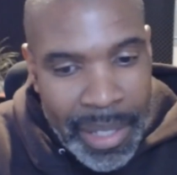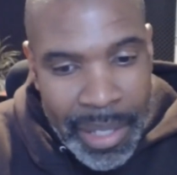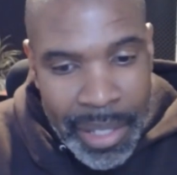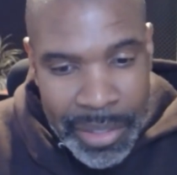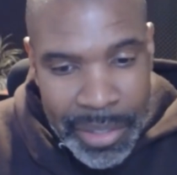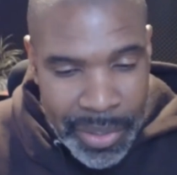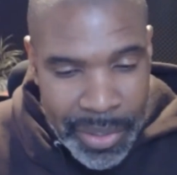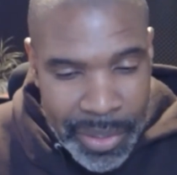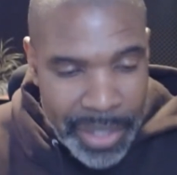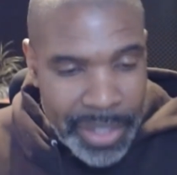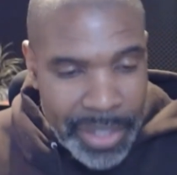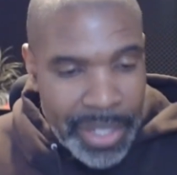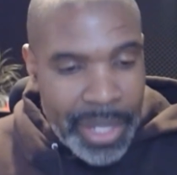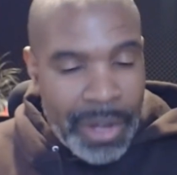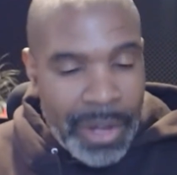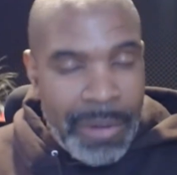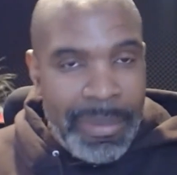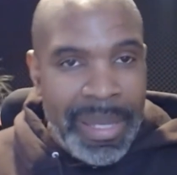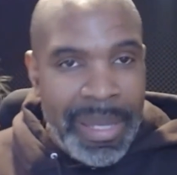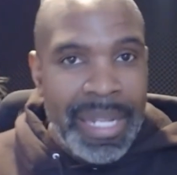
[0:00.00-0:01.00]
So there you
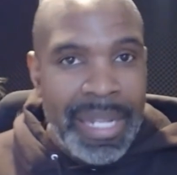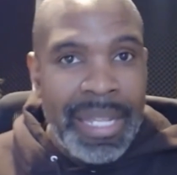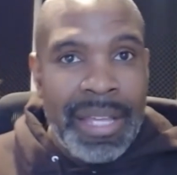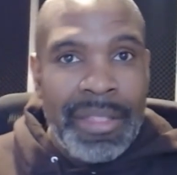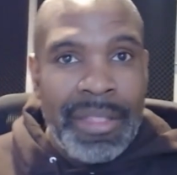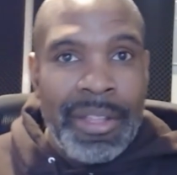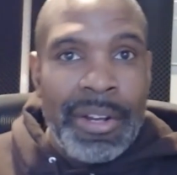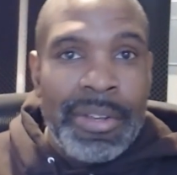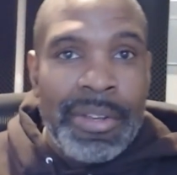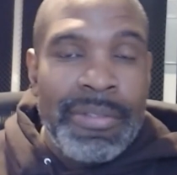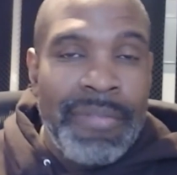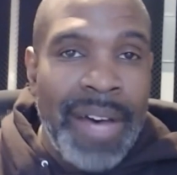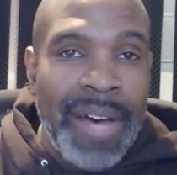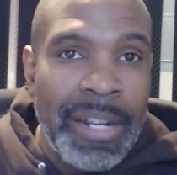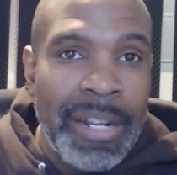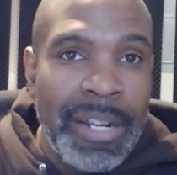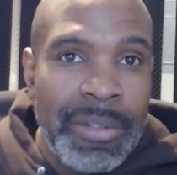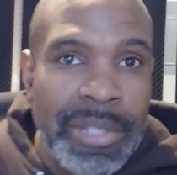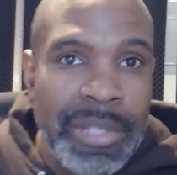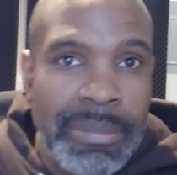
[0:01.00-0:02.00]
go, man. There is
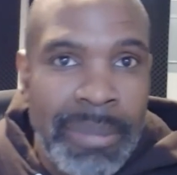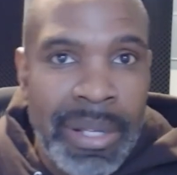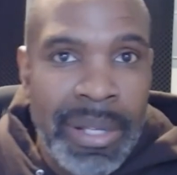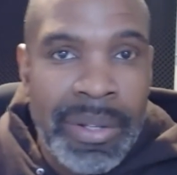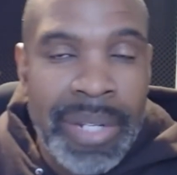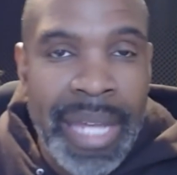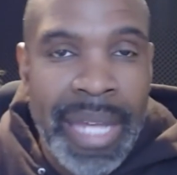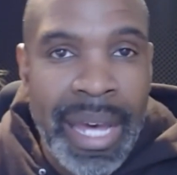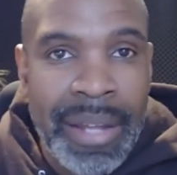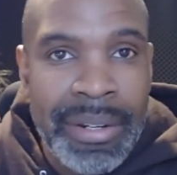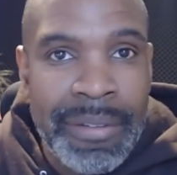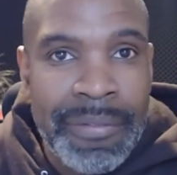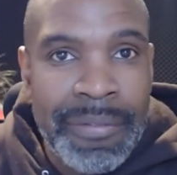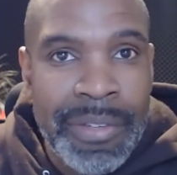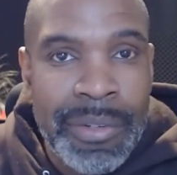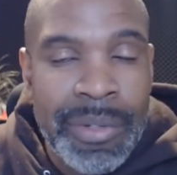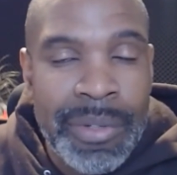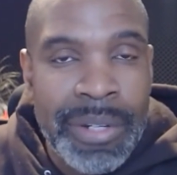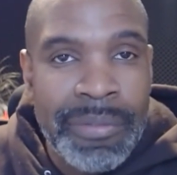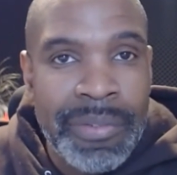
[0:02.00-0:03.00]
vinyl spelled out in a
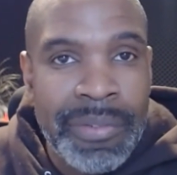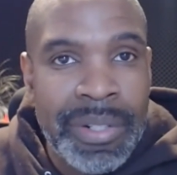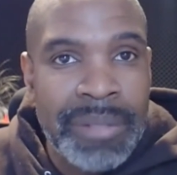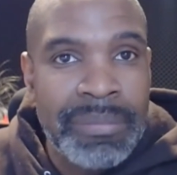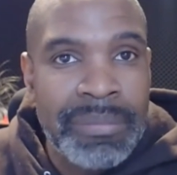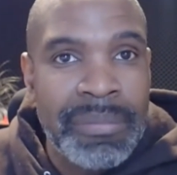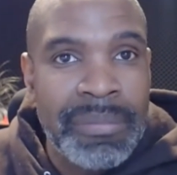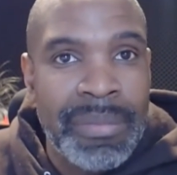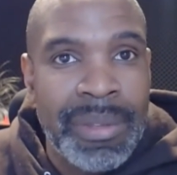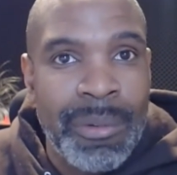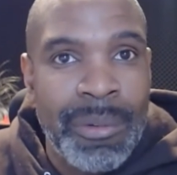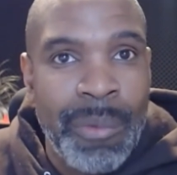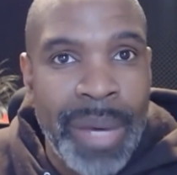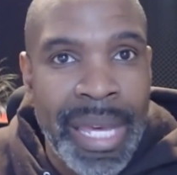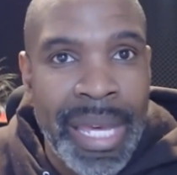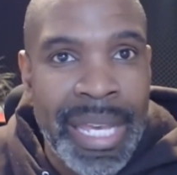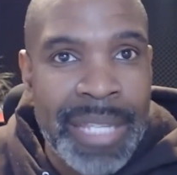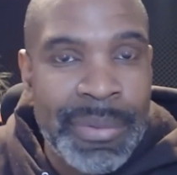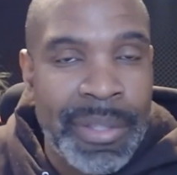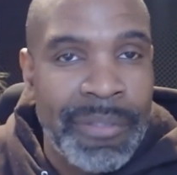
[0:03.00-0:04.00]
few different
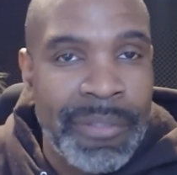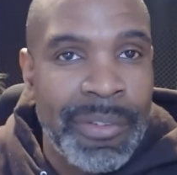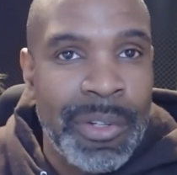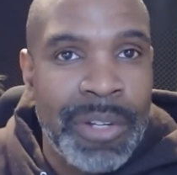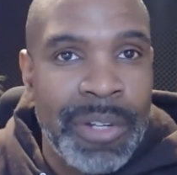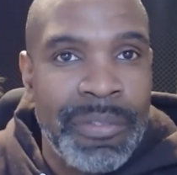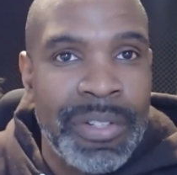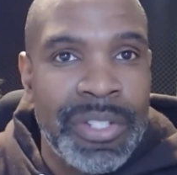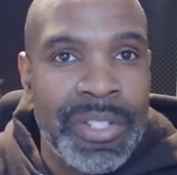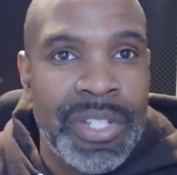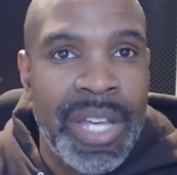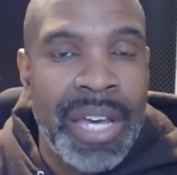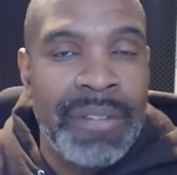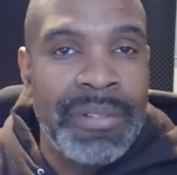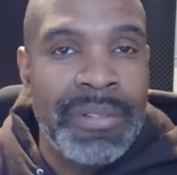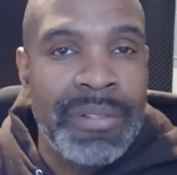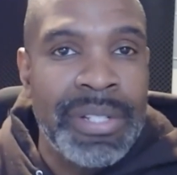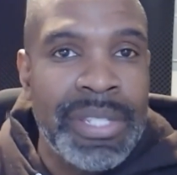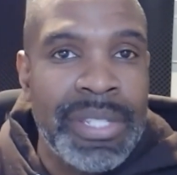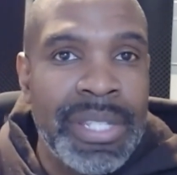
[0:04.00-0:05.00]
ways with a few different
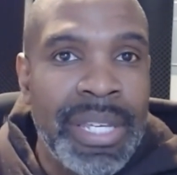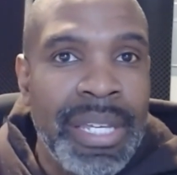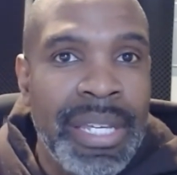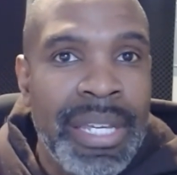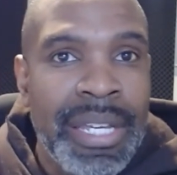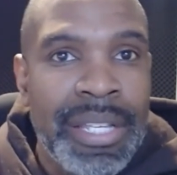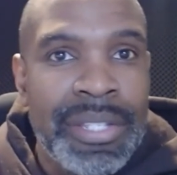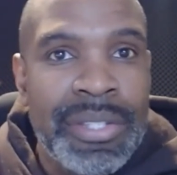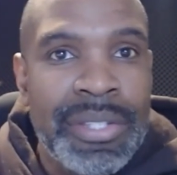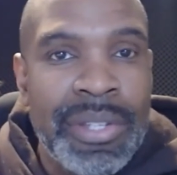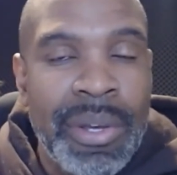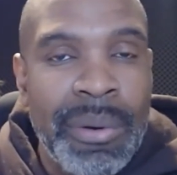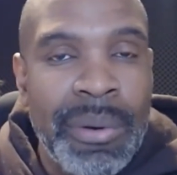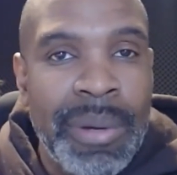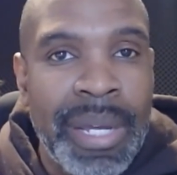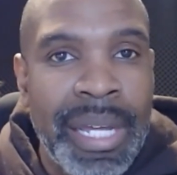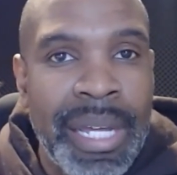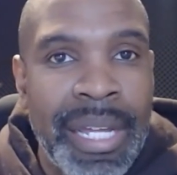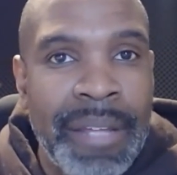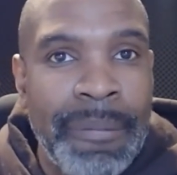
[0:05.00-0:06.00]
genres.
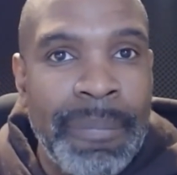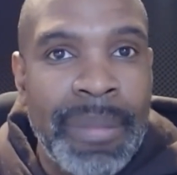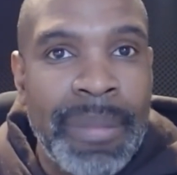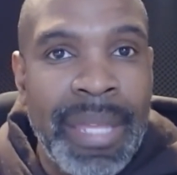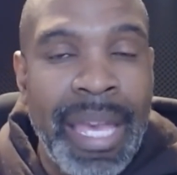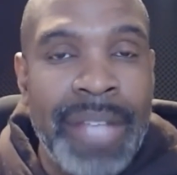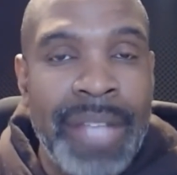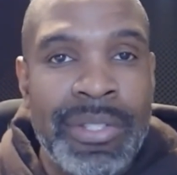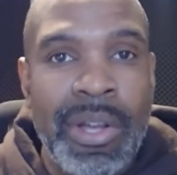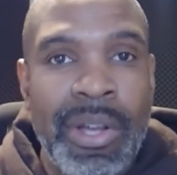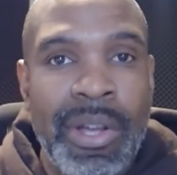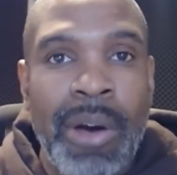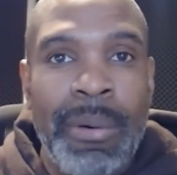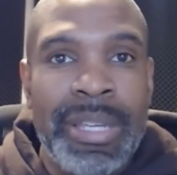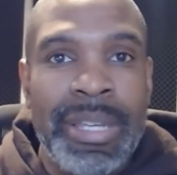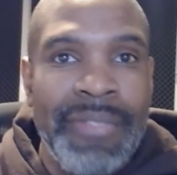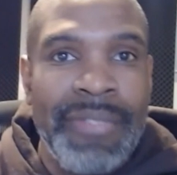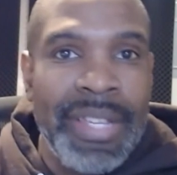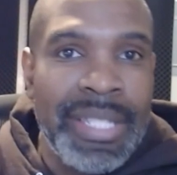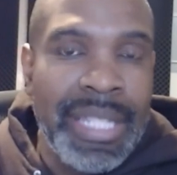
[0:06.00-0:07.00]
So yeah, as
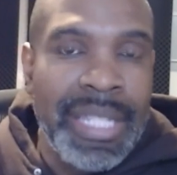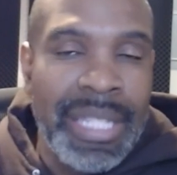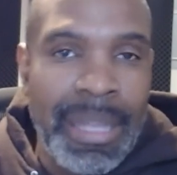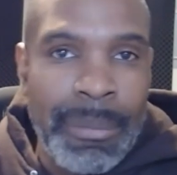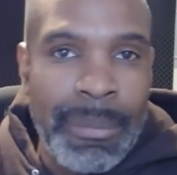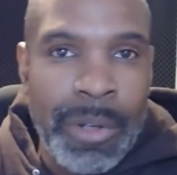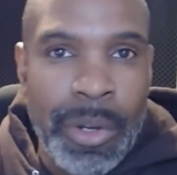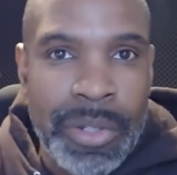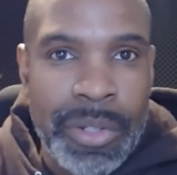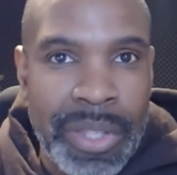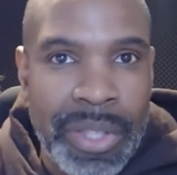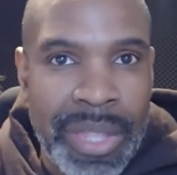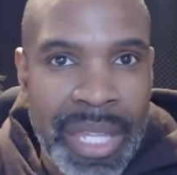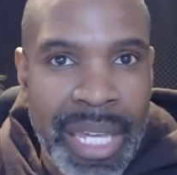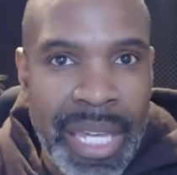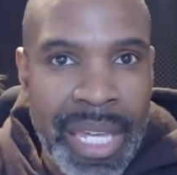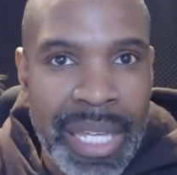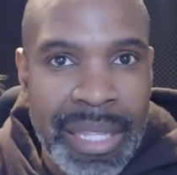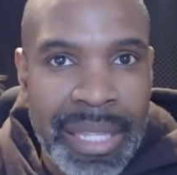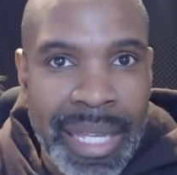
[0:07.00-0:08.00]
always, VC, let me know what you
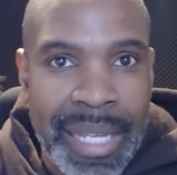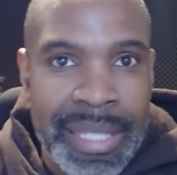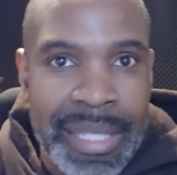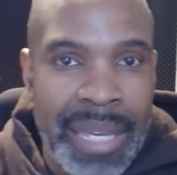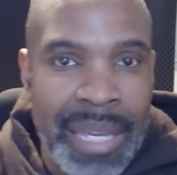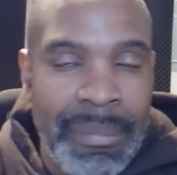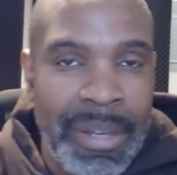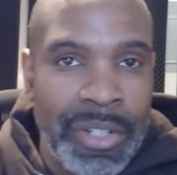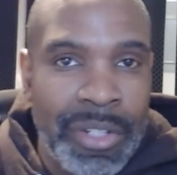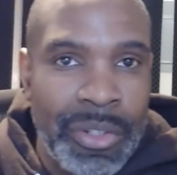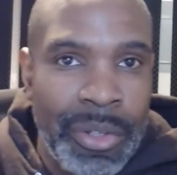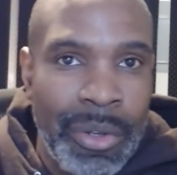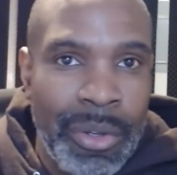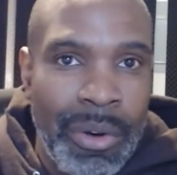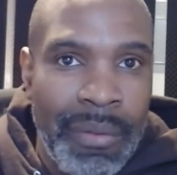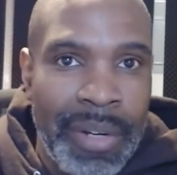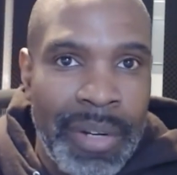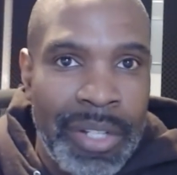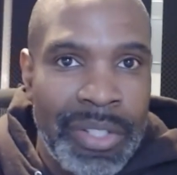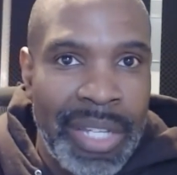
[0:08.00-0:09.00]
think. Like I said, make sure you go
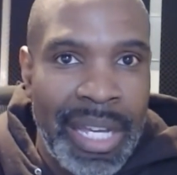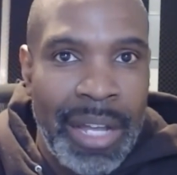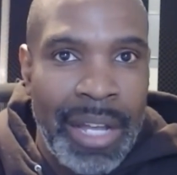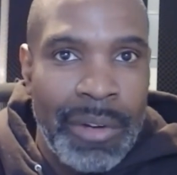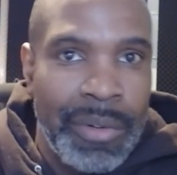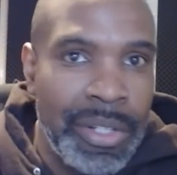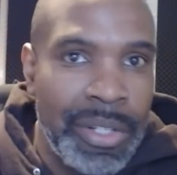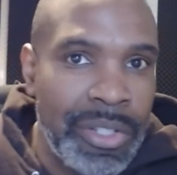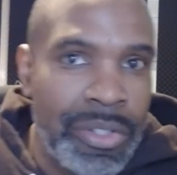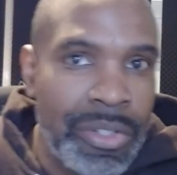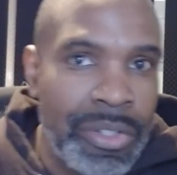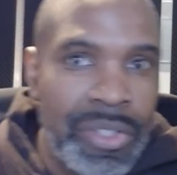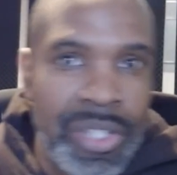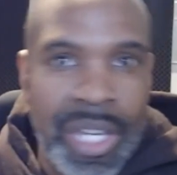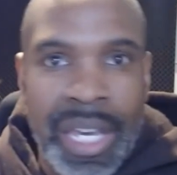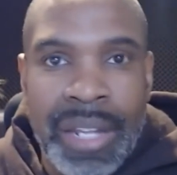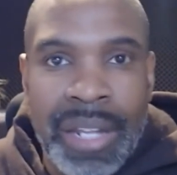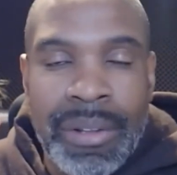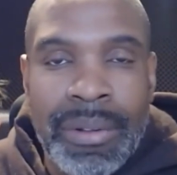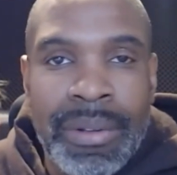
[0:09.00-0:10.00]
over there and check out Chris's
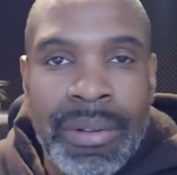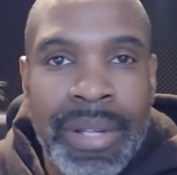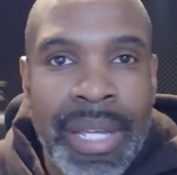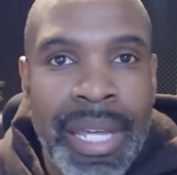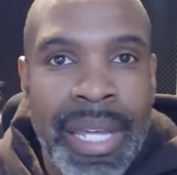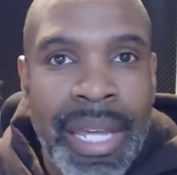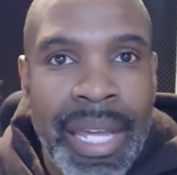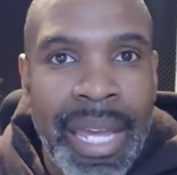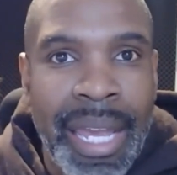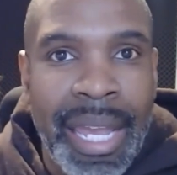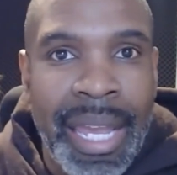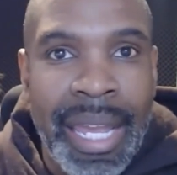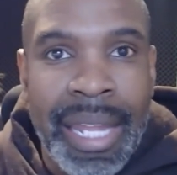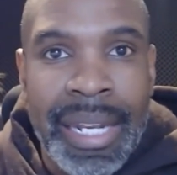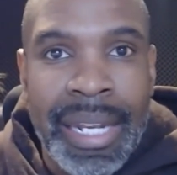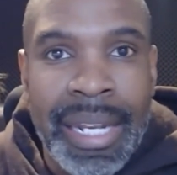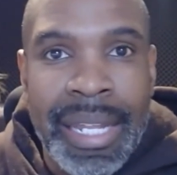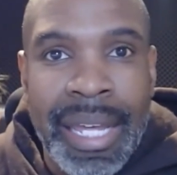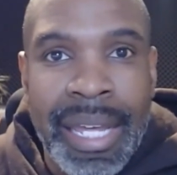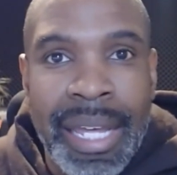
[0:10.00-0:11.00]
channel,
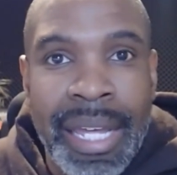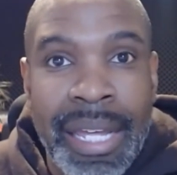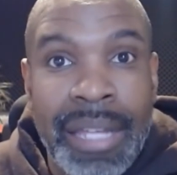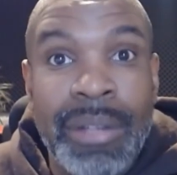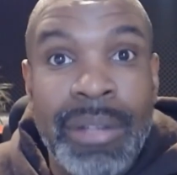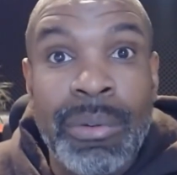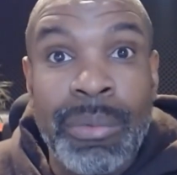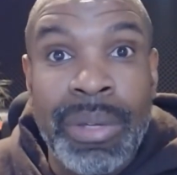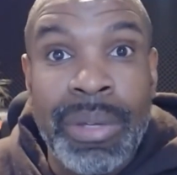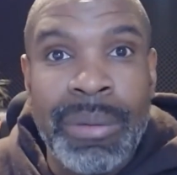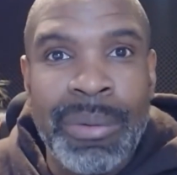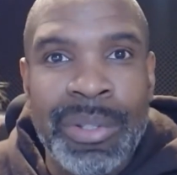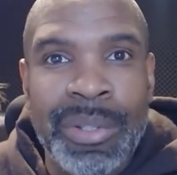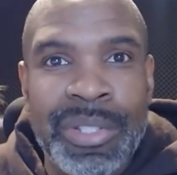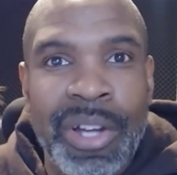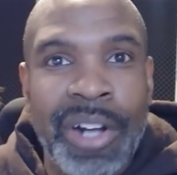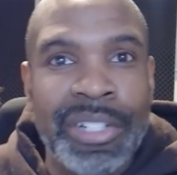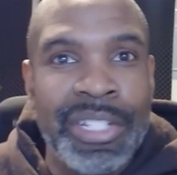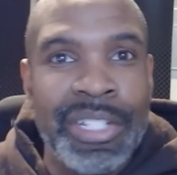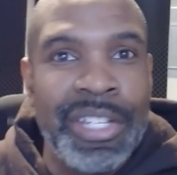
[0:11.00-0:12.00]
and we will
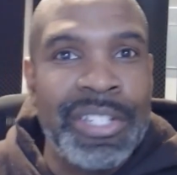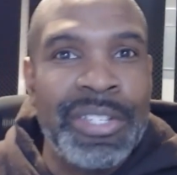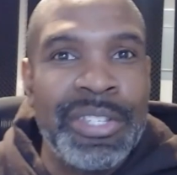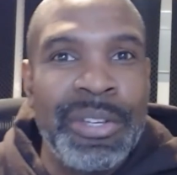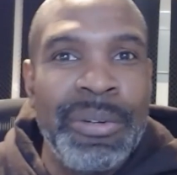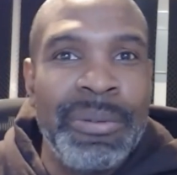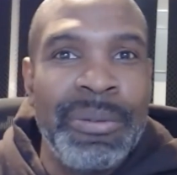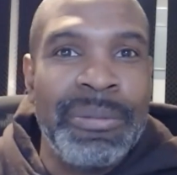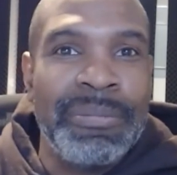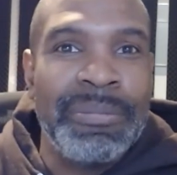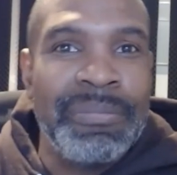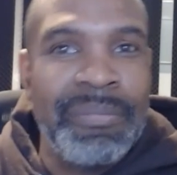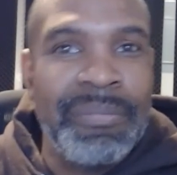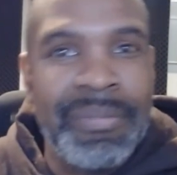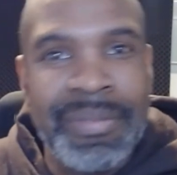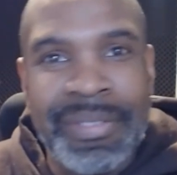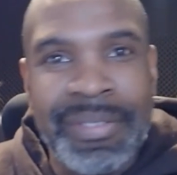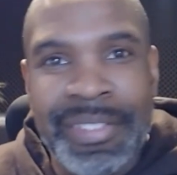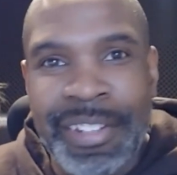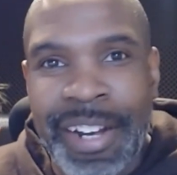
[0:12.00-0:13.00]
talk to you soon.
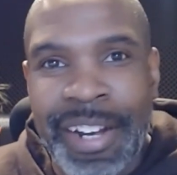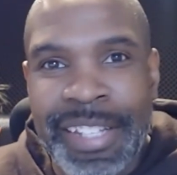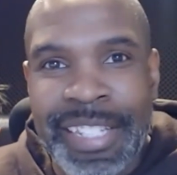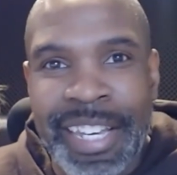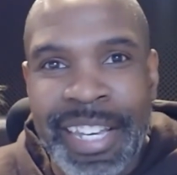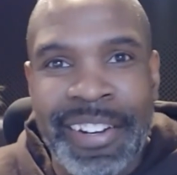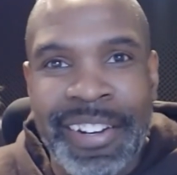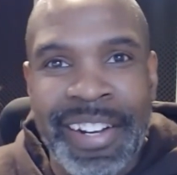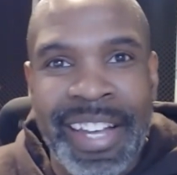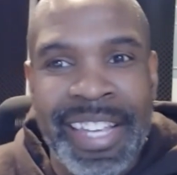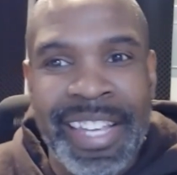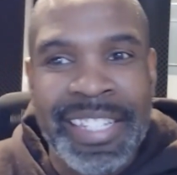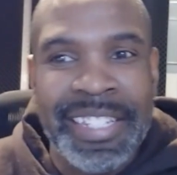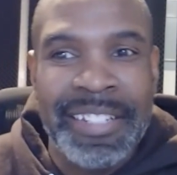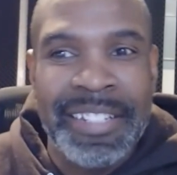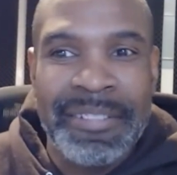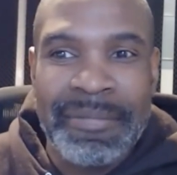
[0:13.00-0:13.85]
All right, take care, guys.